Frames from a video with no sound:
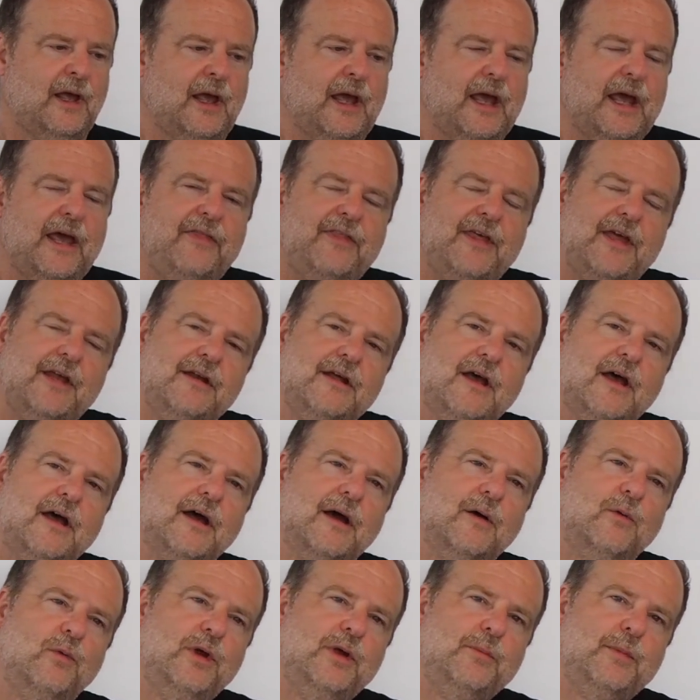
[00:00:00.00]
And then
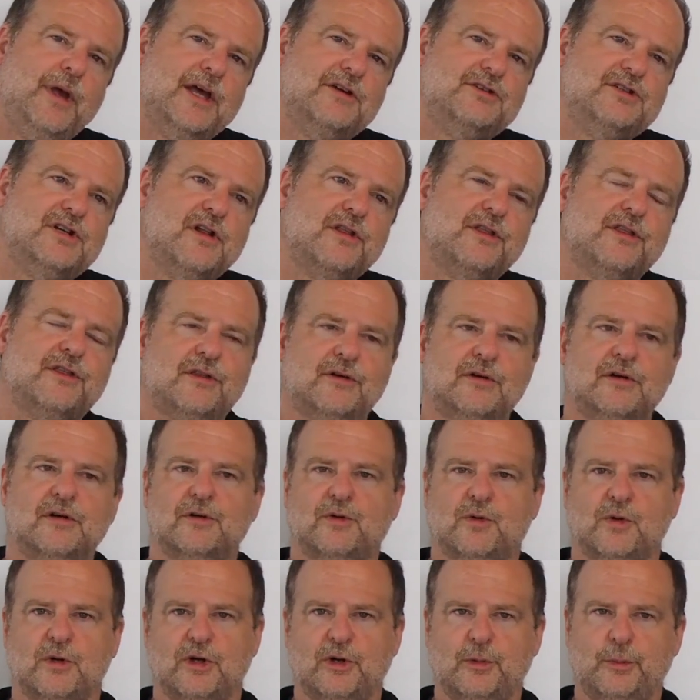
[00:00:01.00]
we imagine a
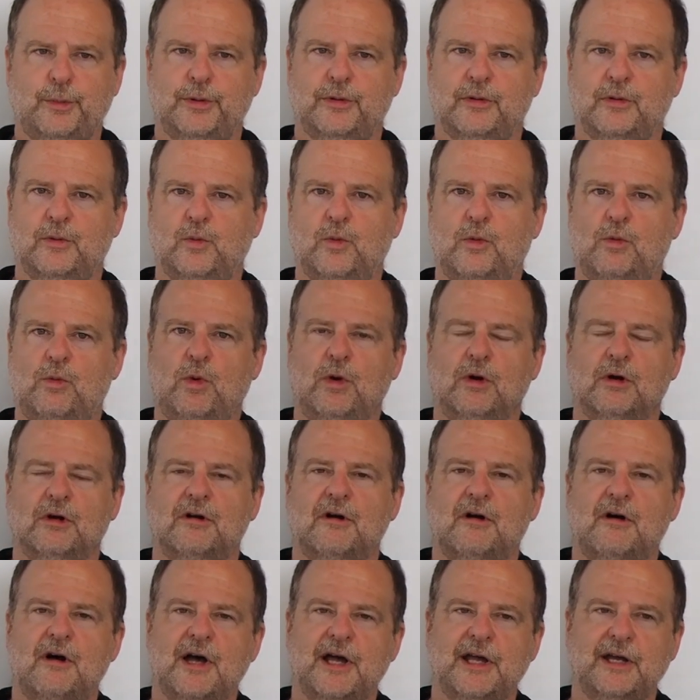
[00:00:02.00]
third group will work
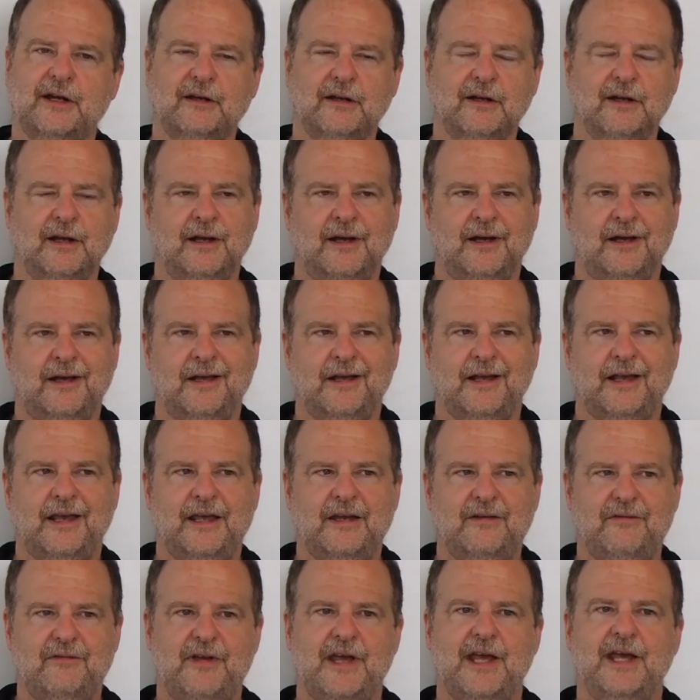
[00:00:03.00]
on
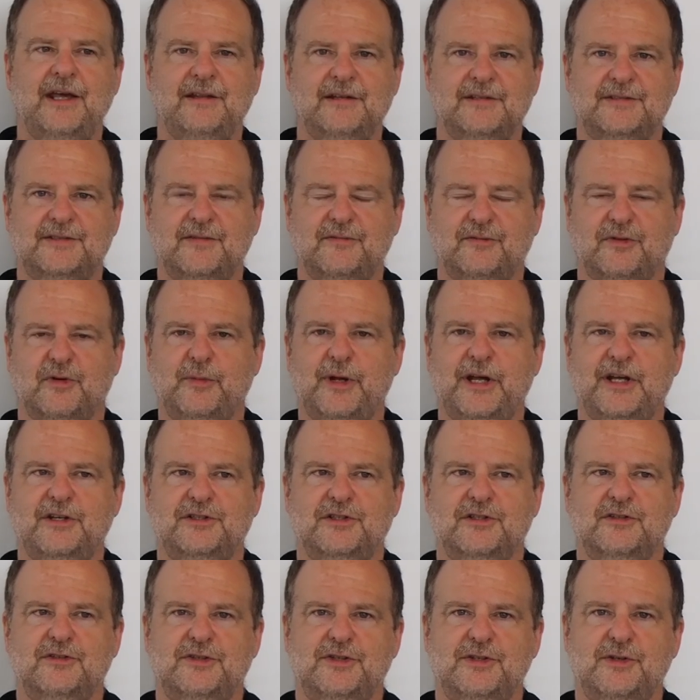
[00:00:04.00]
conveying this
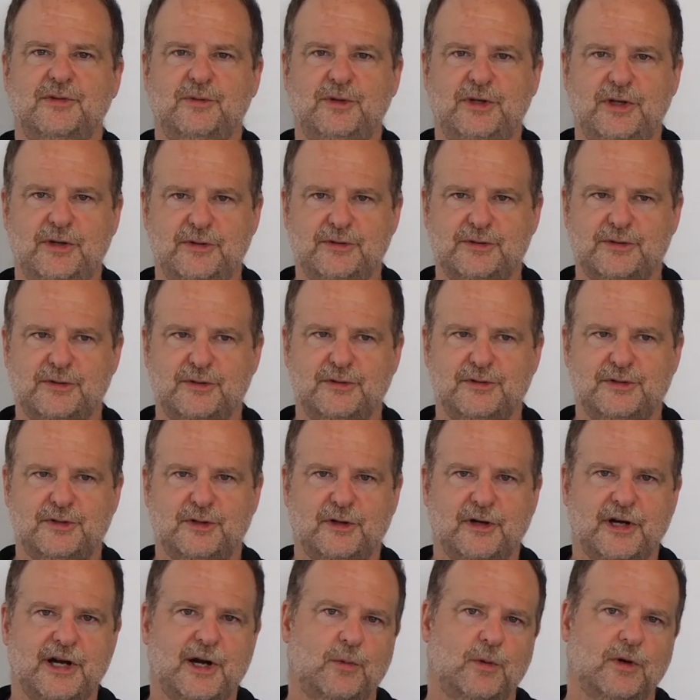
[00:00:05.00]
information to users
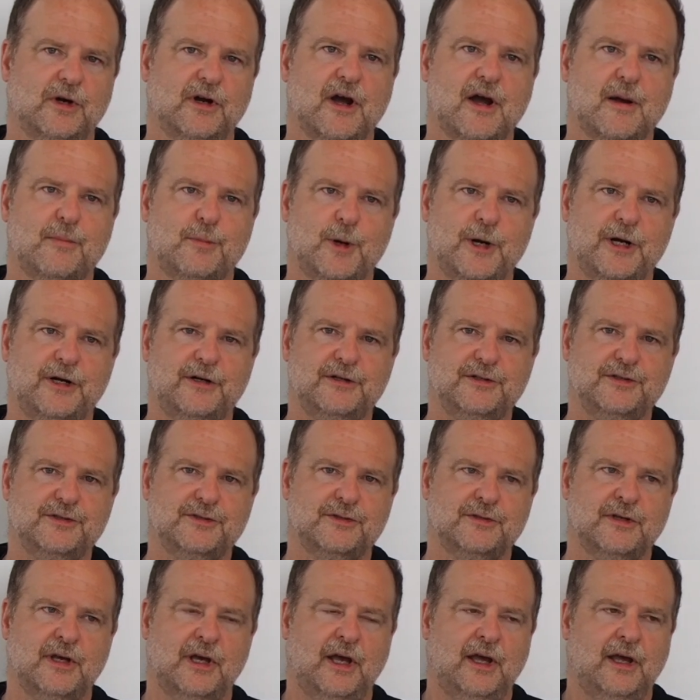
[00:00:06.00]
or network
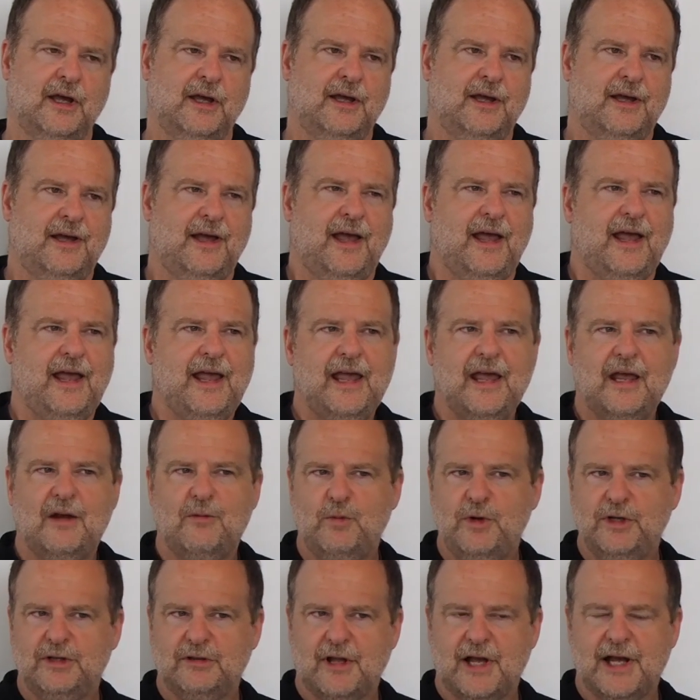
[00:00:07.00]
operators.
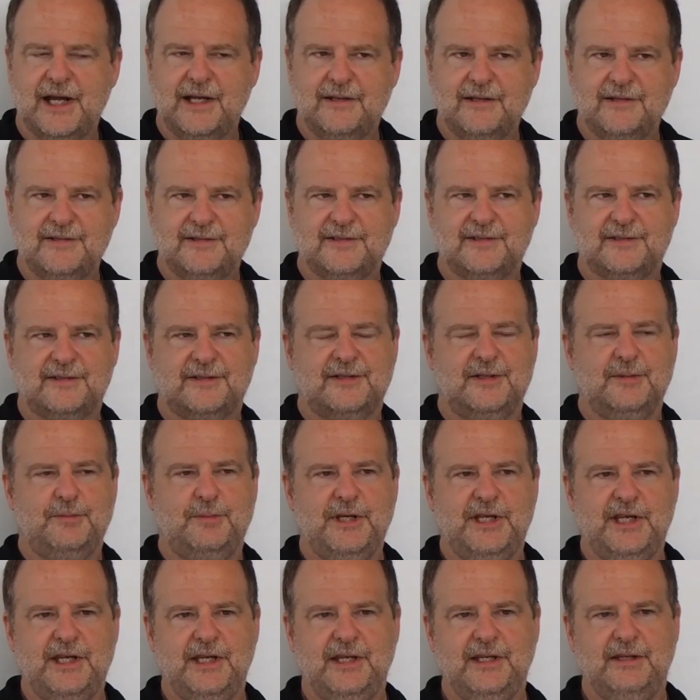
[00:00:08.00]
And we'd like this to
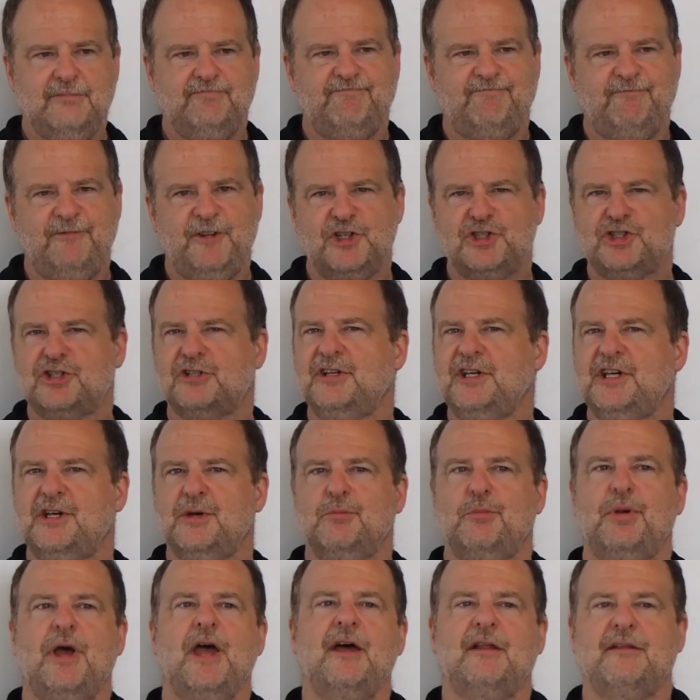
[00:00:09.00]
be visually
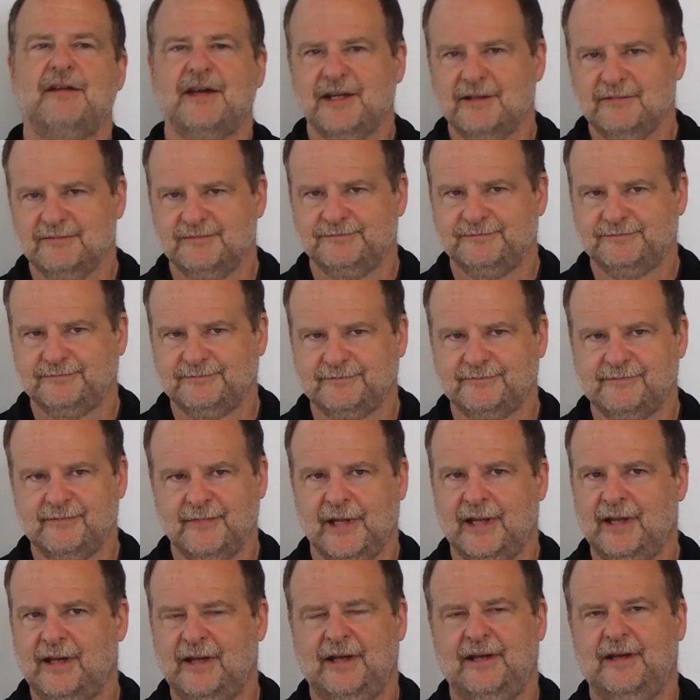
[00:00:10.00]
compelling
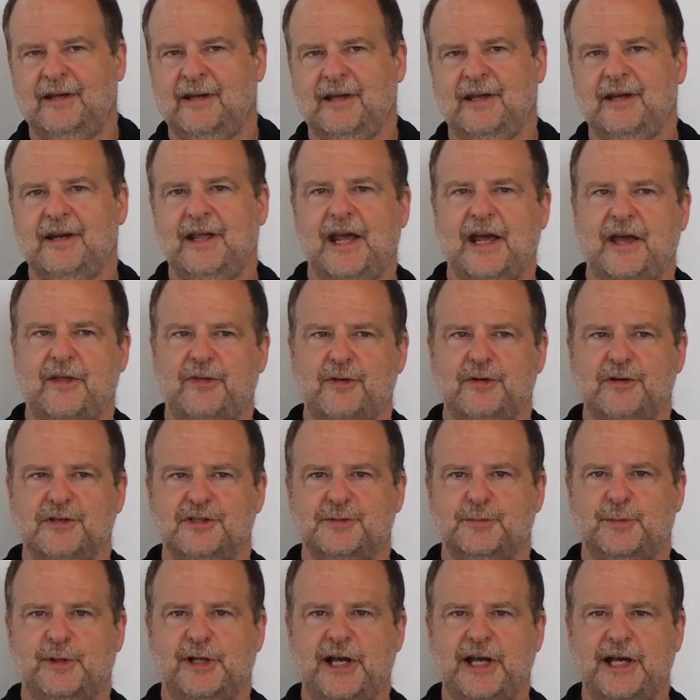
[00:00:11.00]
in how they're
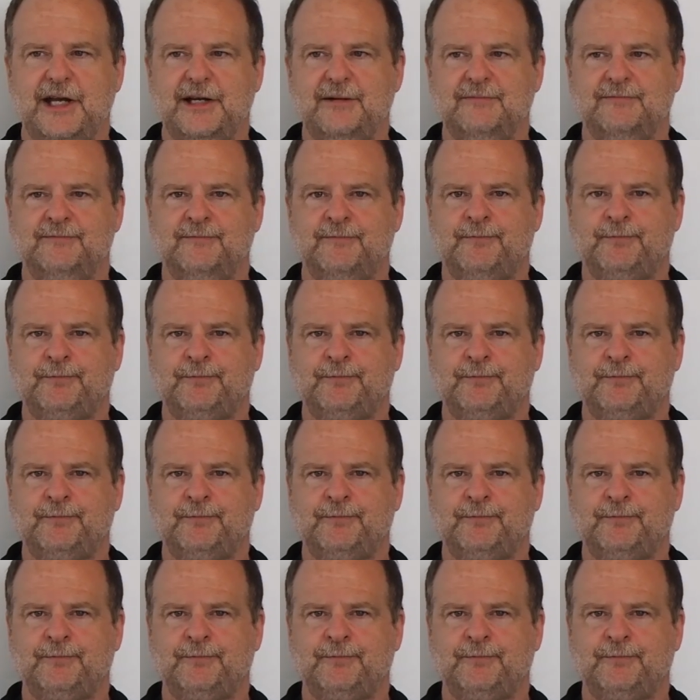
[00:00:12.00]
displayed.